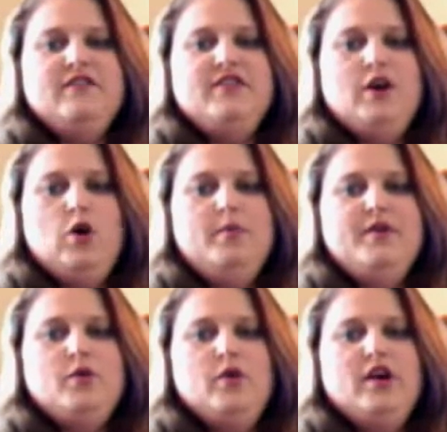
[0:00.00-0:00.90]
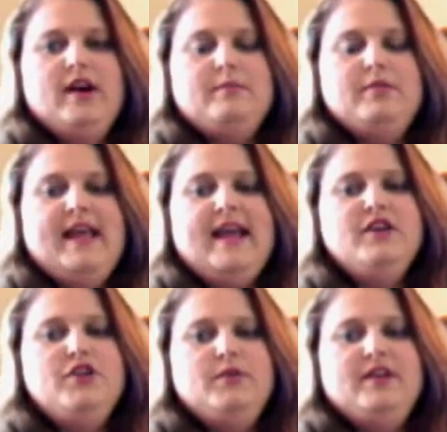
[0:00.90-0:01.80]
of the Open Door and
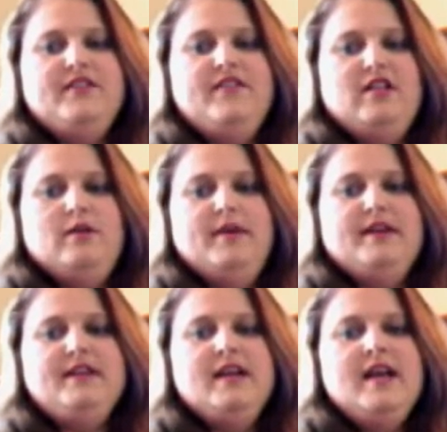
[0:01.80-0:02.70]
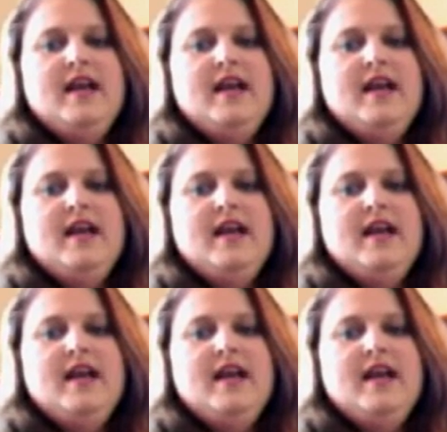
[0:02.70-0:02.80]
planned unit development,